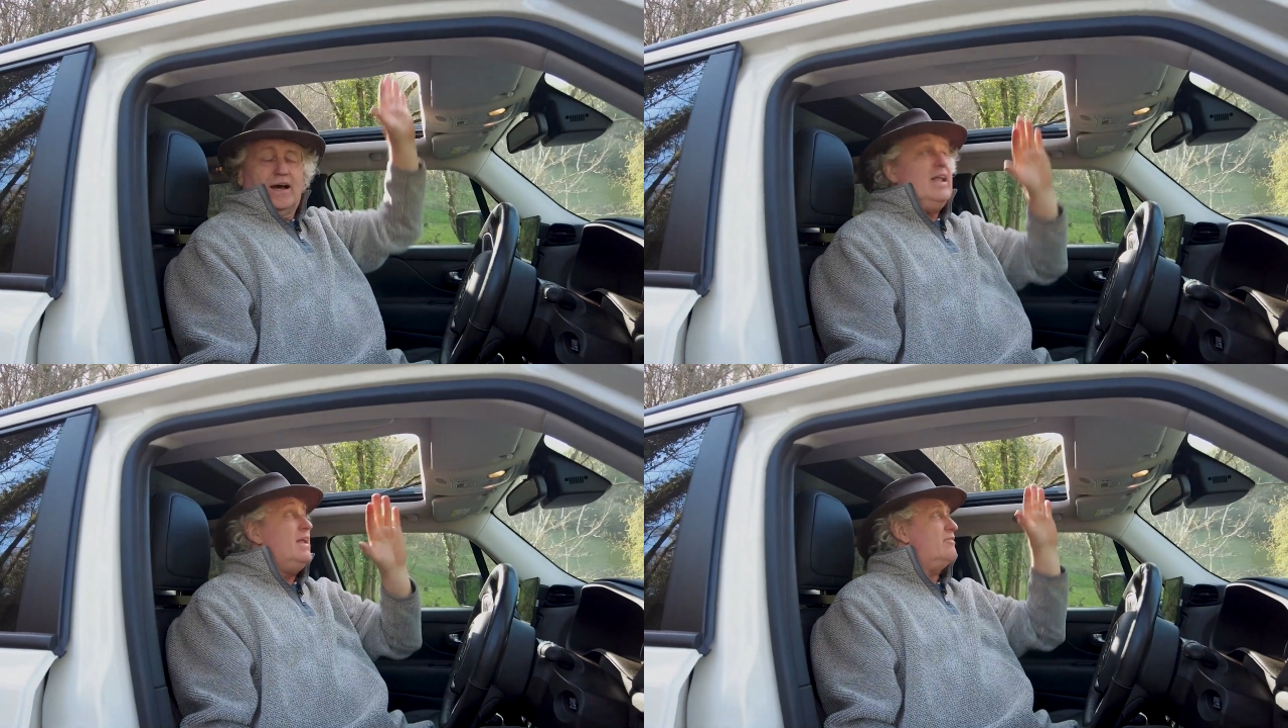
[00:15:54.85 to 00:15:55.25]

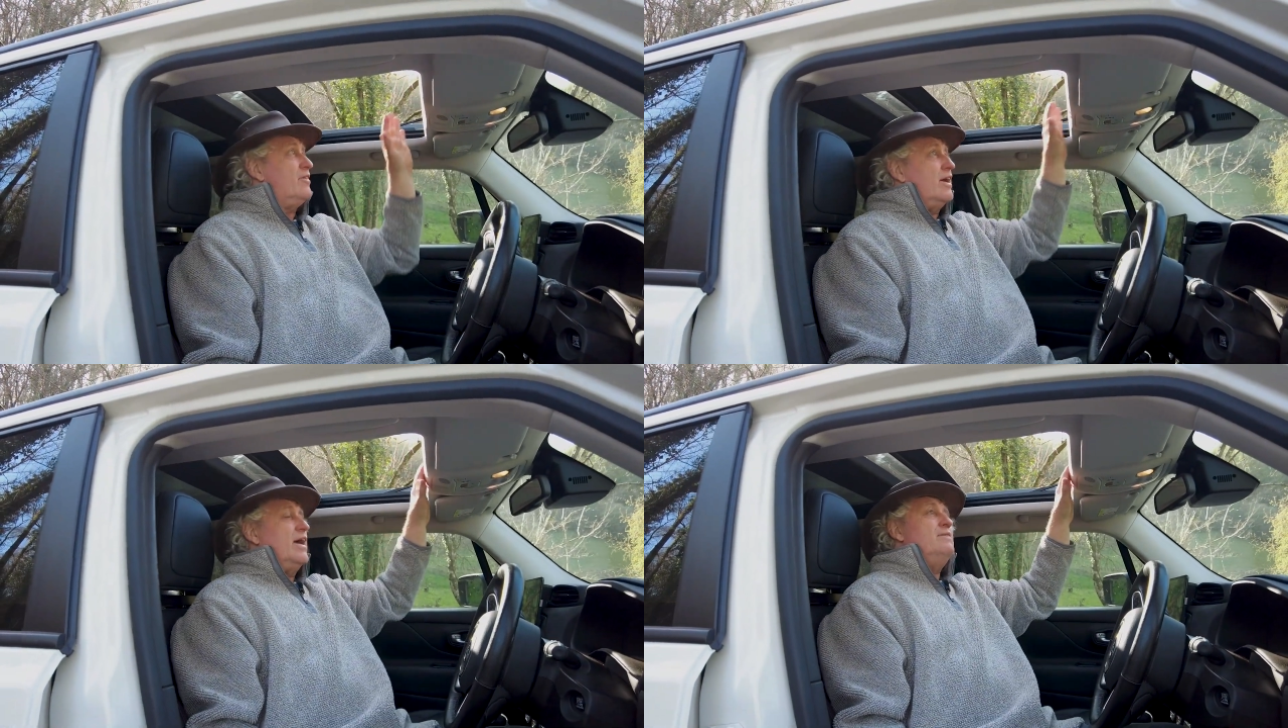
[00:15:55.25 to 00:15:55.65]
I love
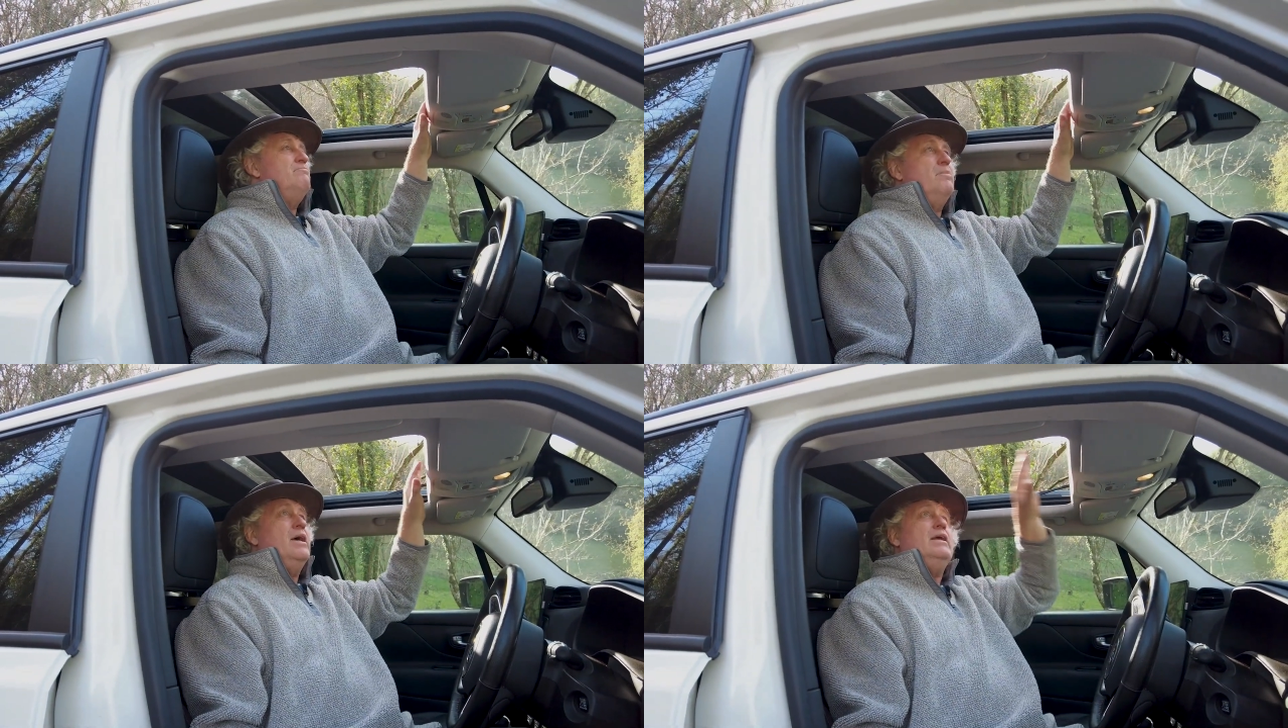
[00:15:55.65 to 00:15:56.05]
it.
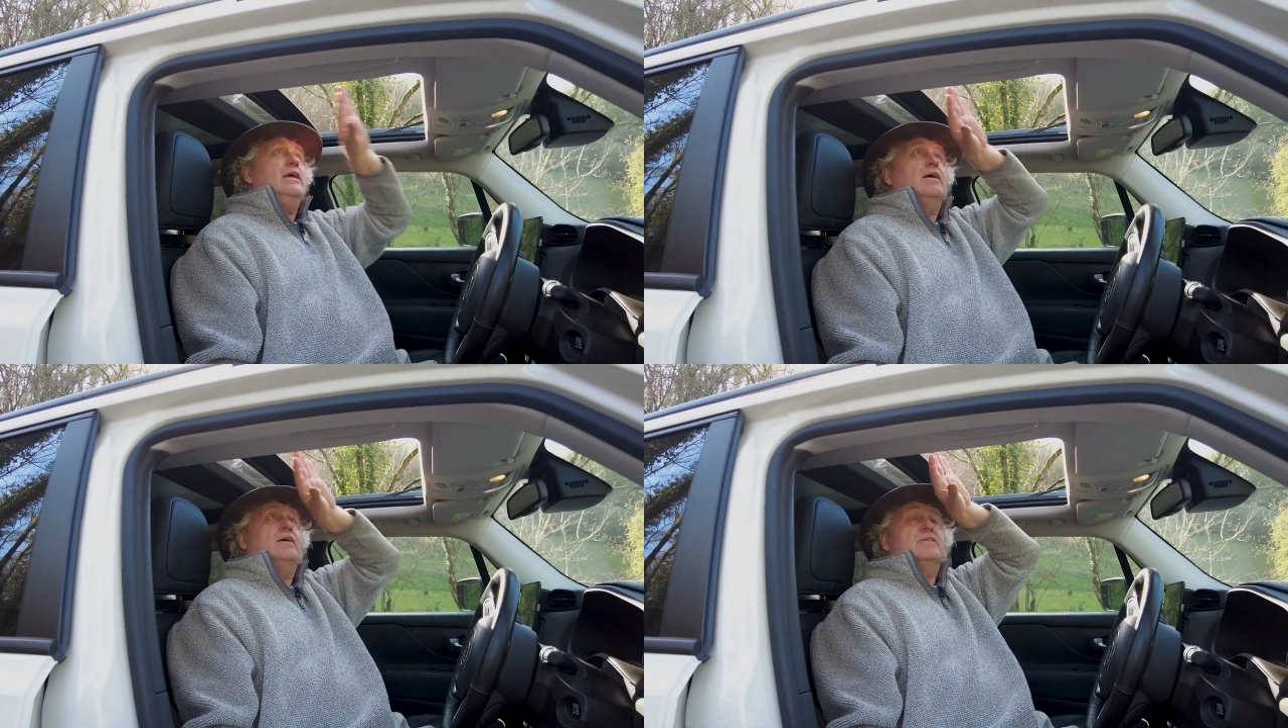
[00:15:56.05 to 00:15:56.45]
And many
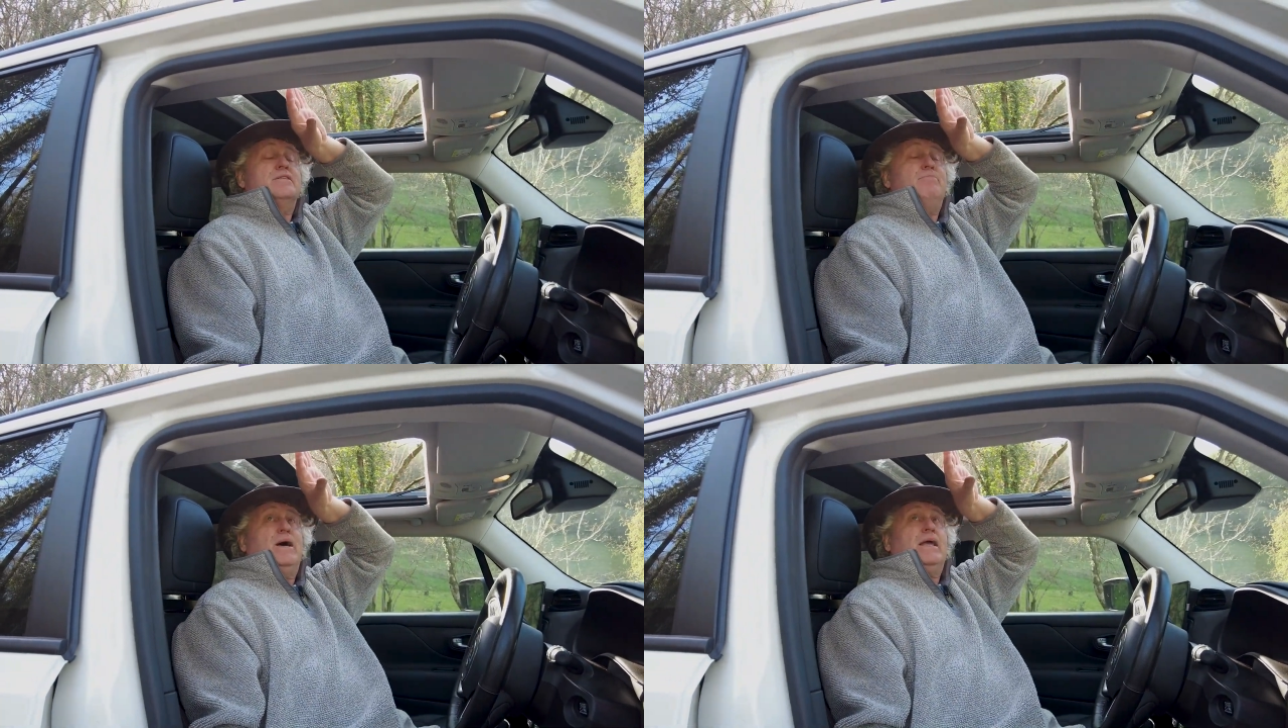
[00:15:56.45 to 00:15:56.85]
cars,
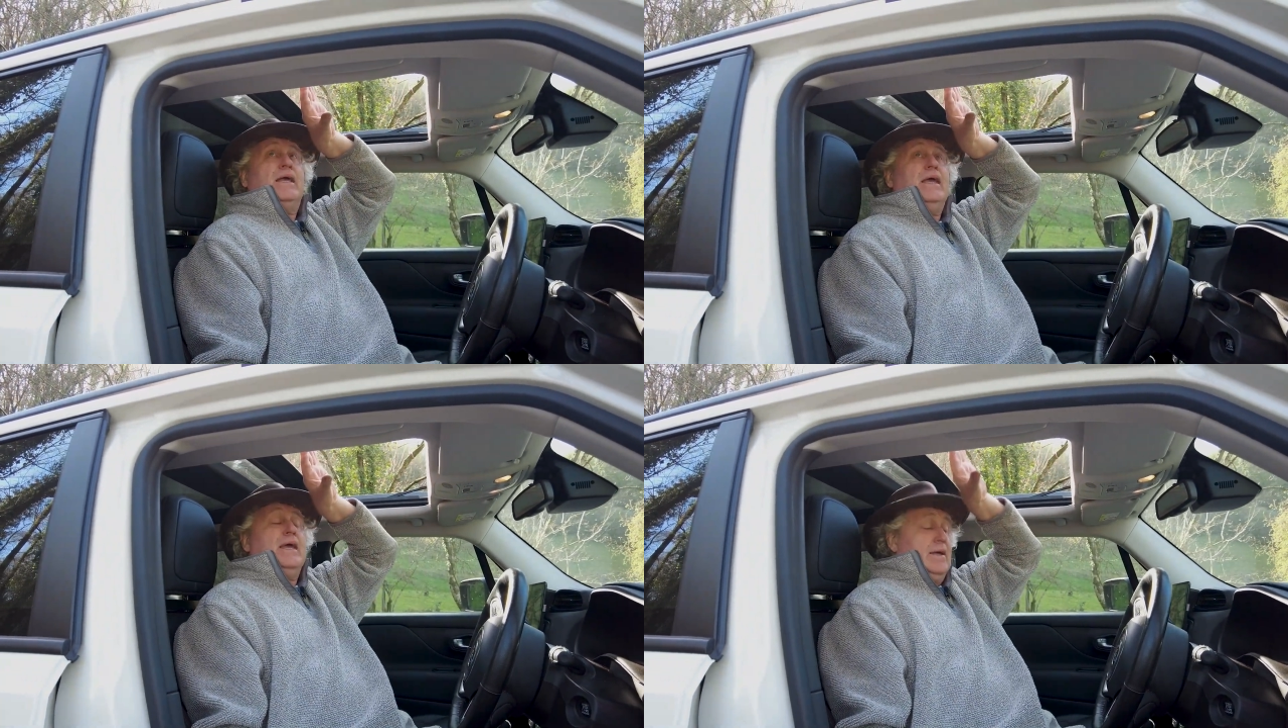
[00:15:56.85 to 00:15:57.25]
it's back
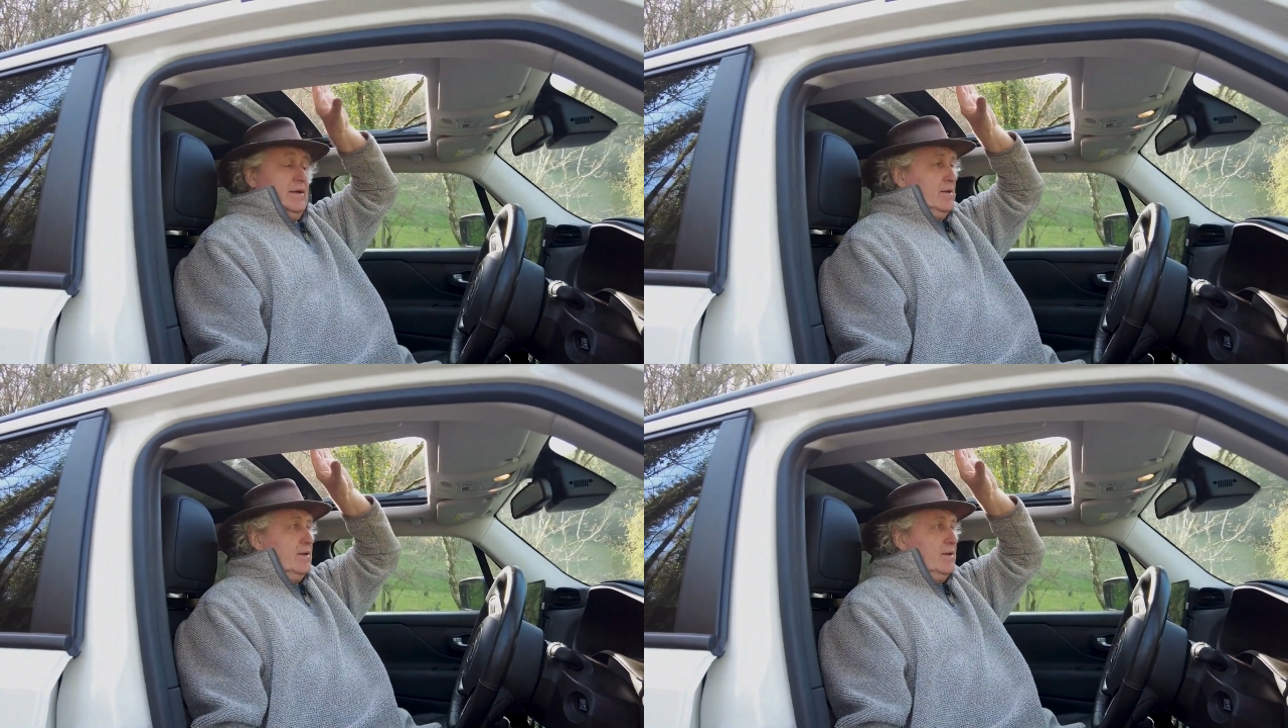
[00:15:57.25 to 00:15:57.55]
here.